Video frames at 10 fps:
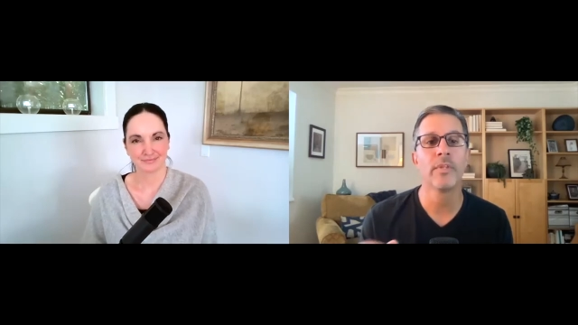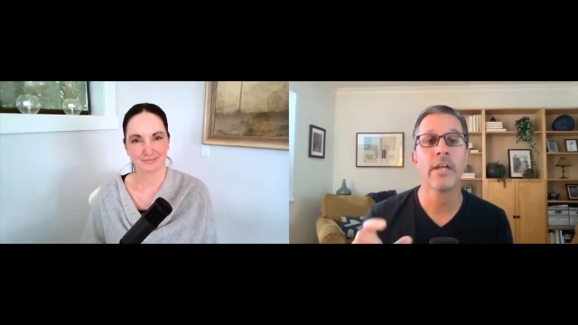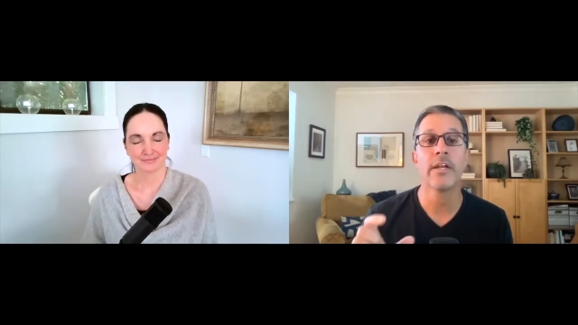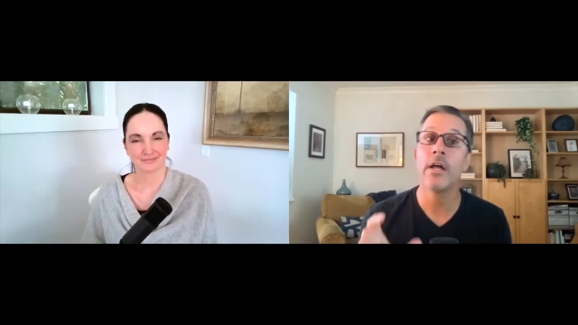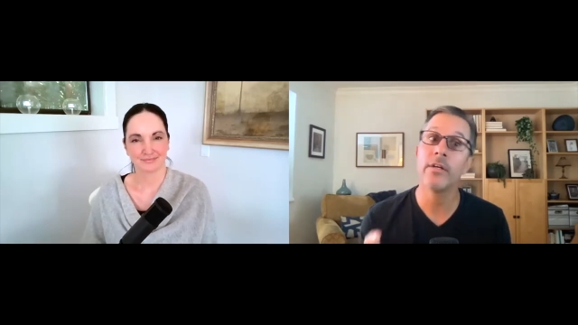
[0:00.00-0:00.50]

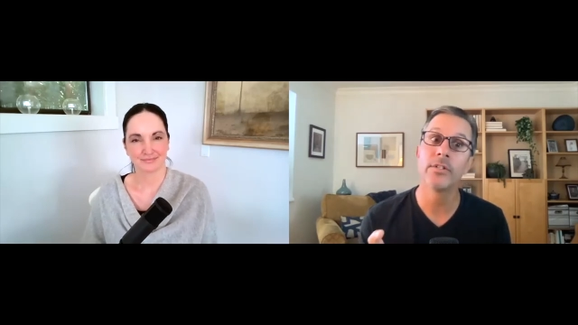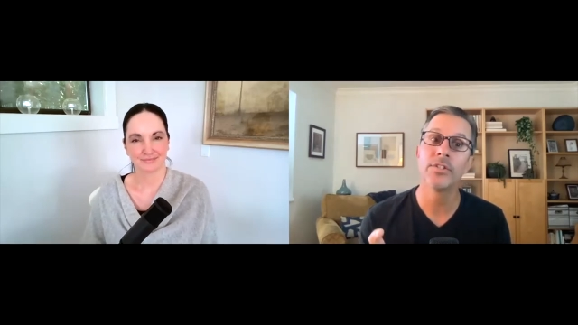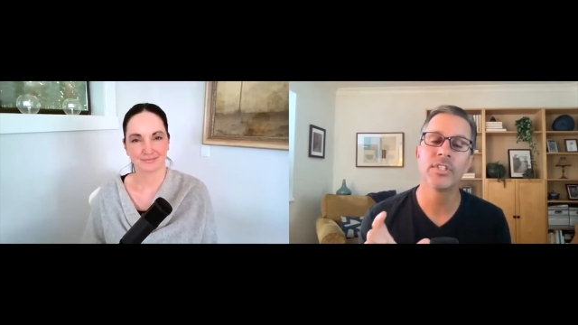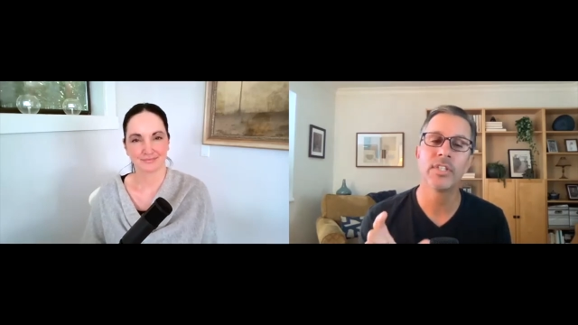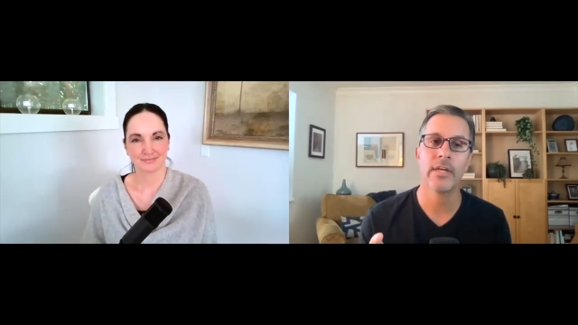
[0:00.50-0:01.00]
Speaker 1: that
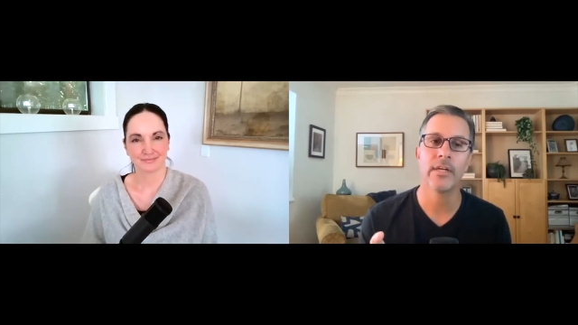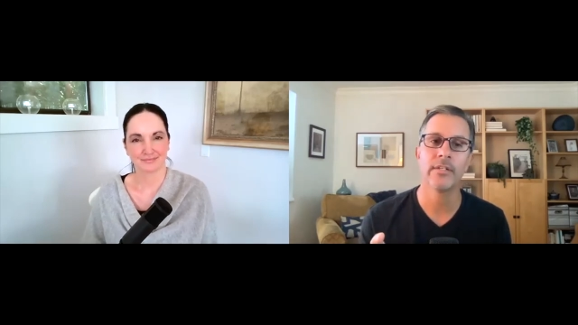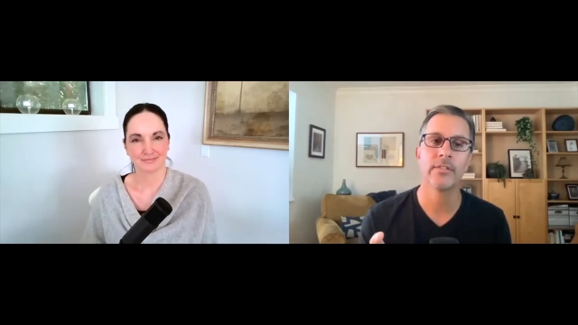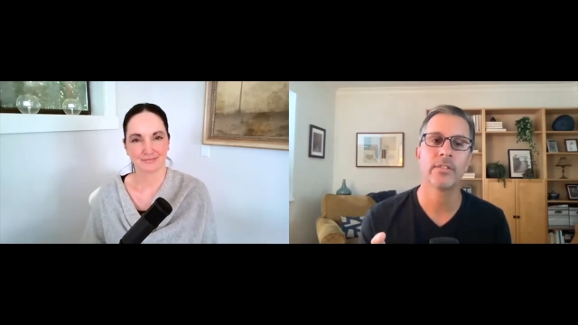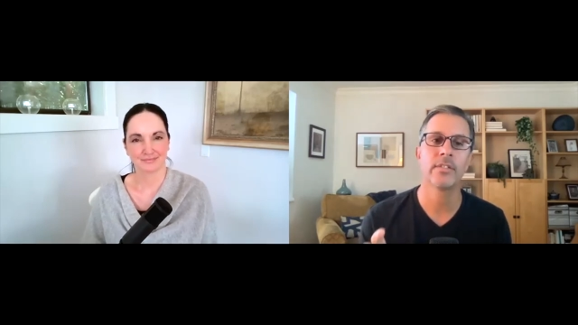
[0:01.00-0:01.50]

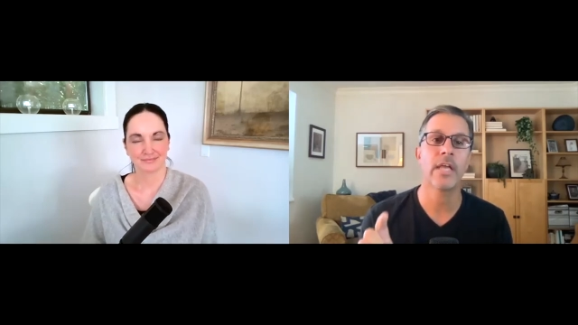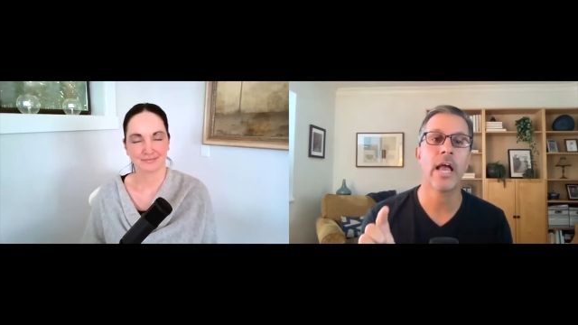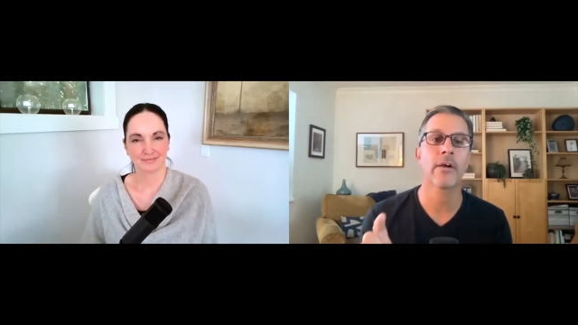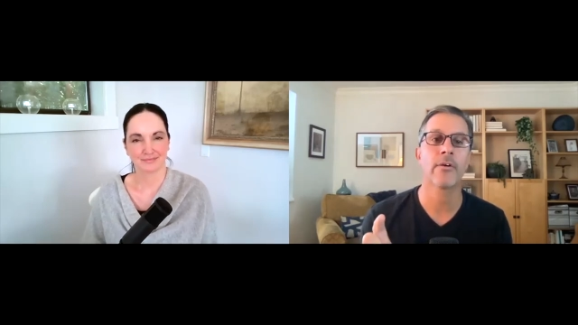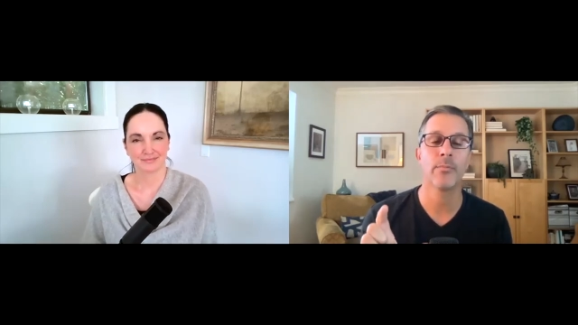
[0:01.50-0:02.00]
understands the
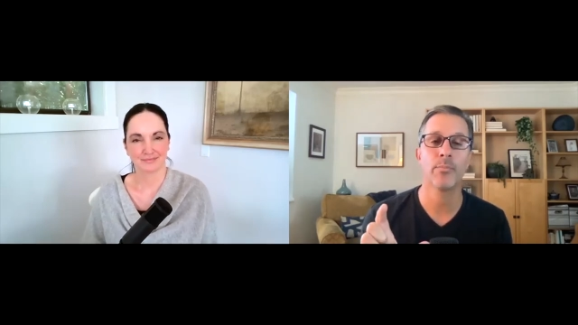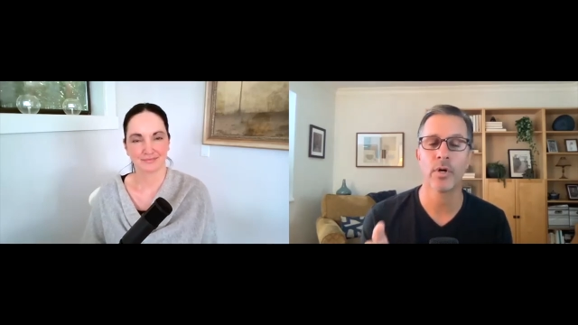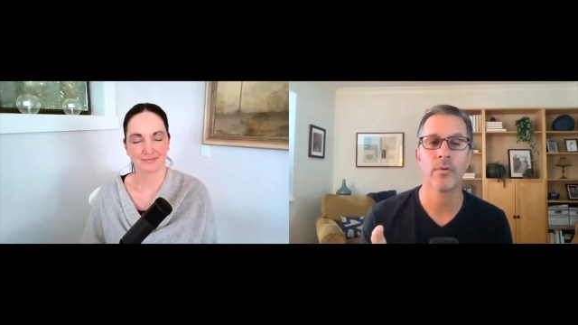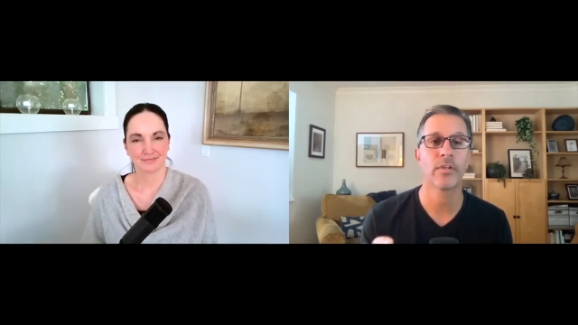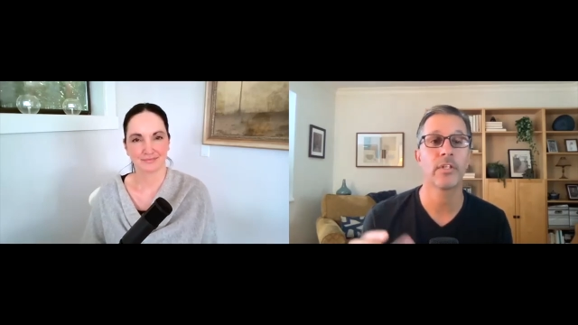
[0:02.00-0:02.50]
acronym
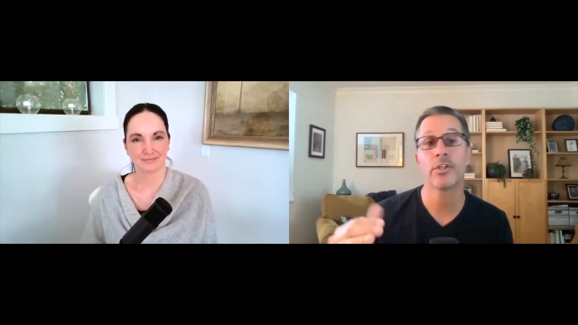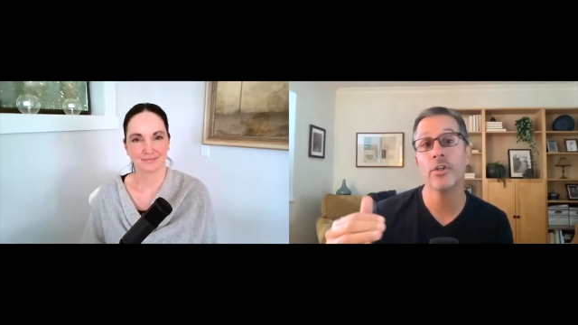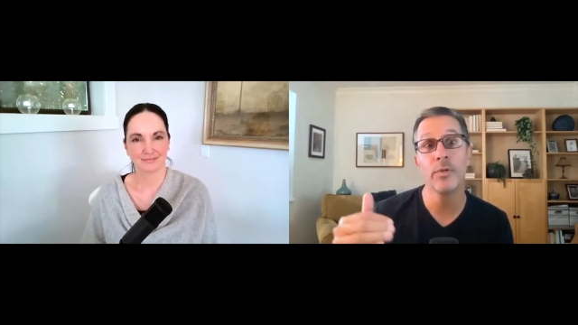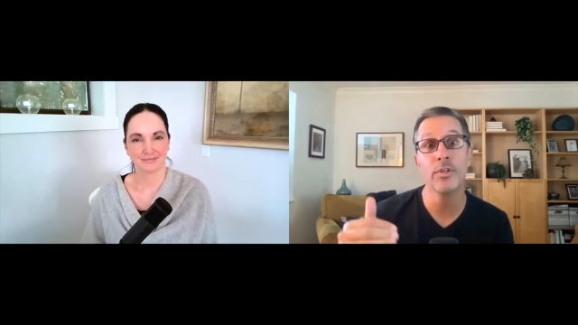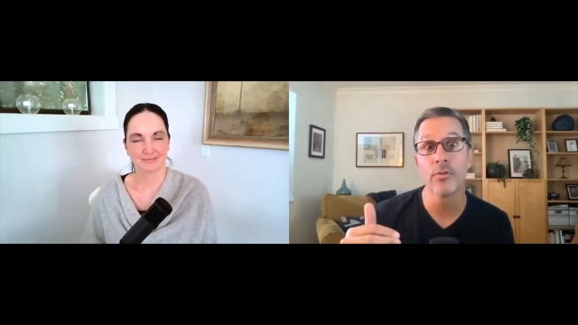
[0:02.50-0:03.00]
perfectly.
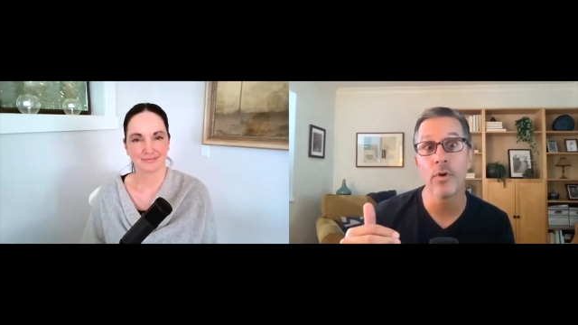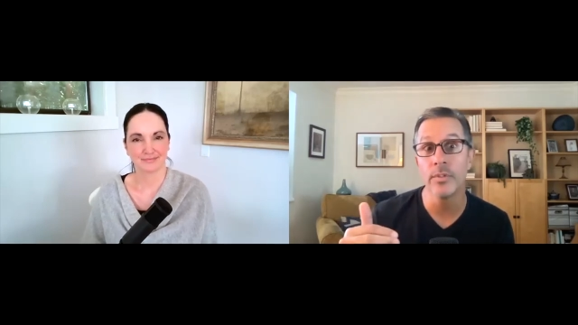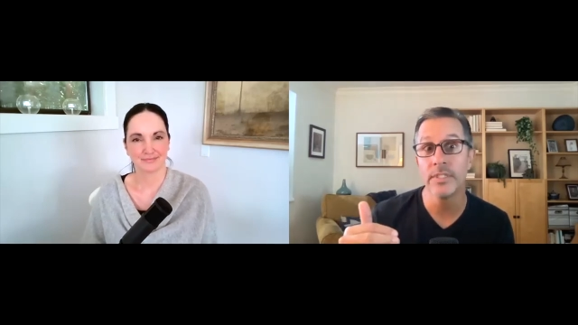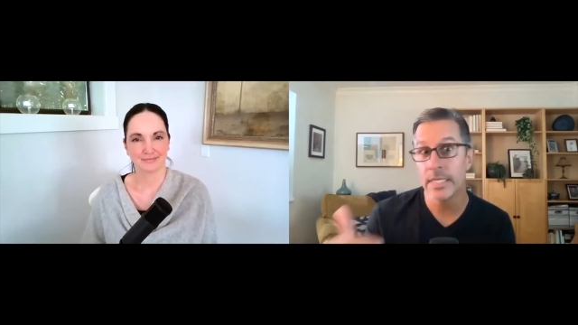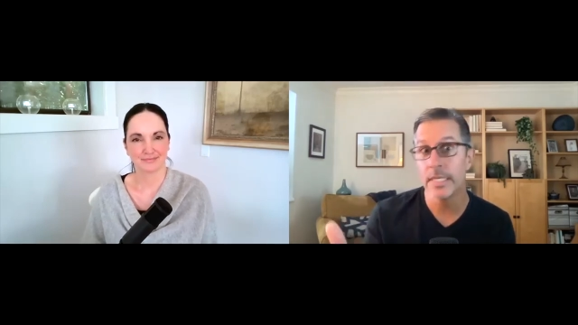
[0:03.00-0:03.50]
Could be your
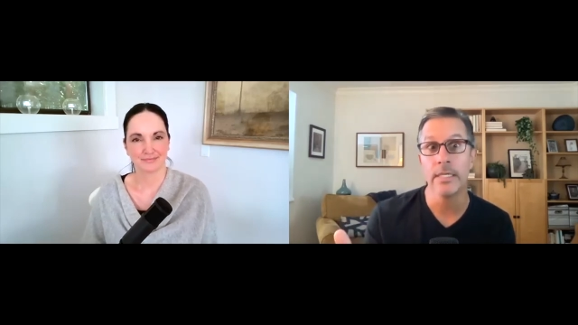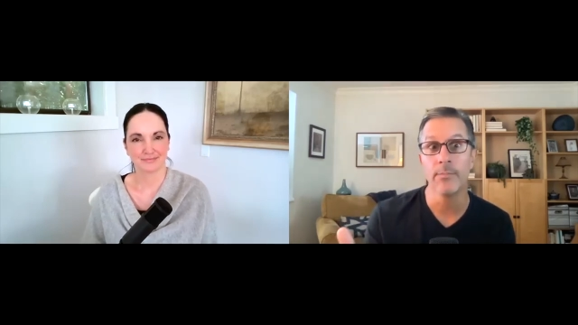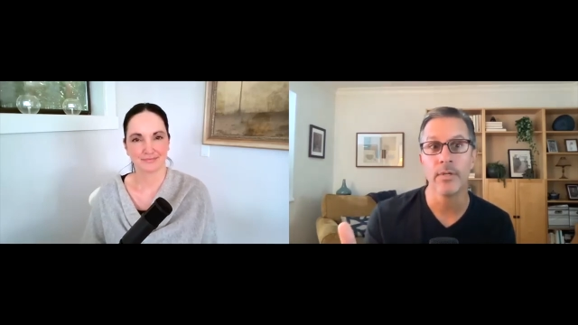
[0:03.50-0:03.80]
own team.